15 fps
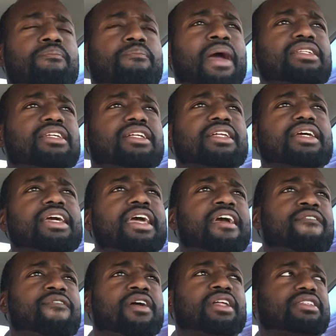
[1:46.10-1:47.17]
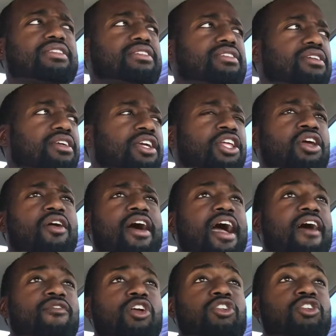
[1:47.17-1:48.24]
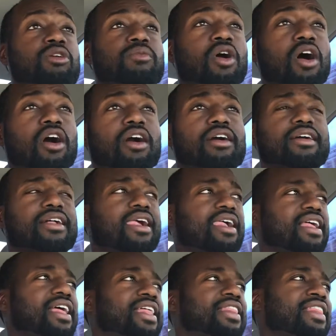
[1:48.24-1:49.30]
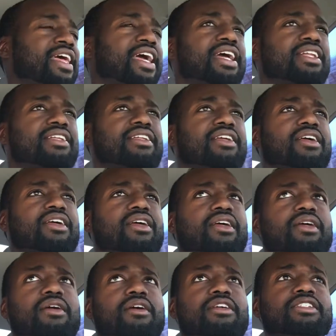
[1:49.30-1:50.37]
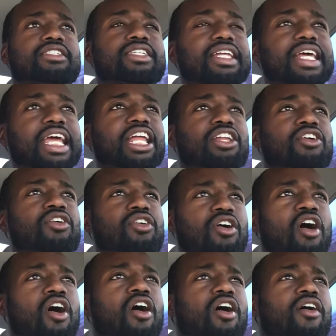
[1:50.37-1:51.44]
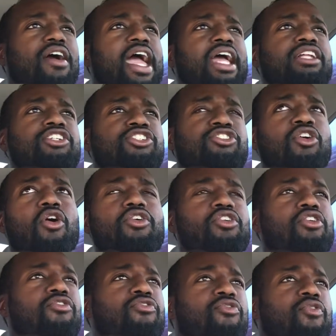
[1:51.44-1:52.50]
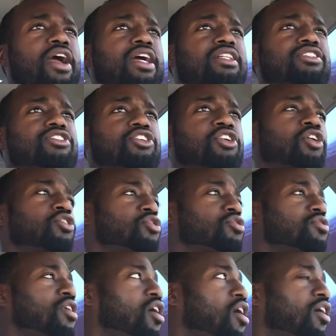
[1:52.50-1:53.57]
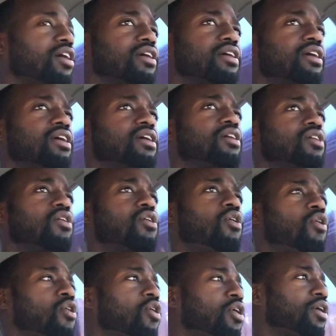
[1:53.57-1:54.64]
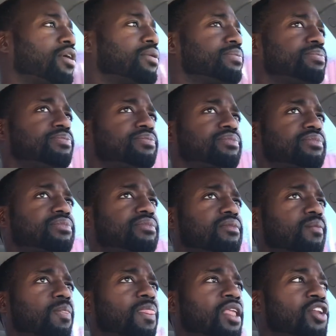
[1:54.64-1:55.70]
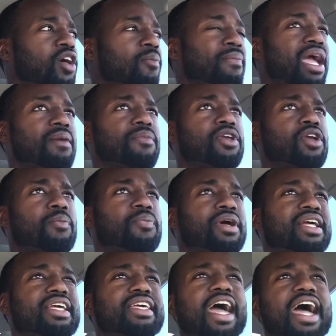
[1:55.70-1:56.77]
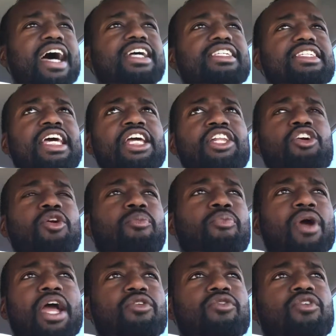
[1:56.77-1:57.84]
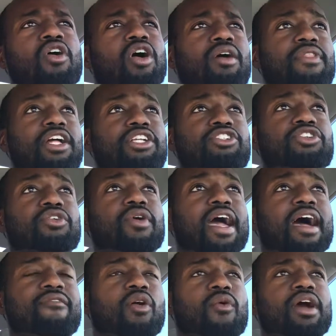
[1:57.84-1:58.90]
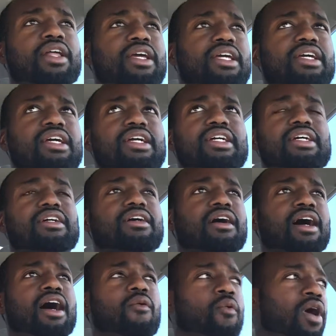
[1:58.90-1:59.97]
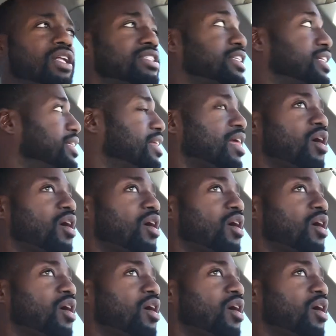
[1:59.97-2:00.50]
Basically, if it's, you know, have your dream car, then sit in your car and show your friends your new car. Or, you know, maybe you're putting gas in your brand new car that you have already wanted.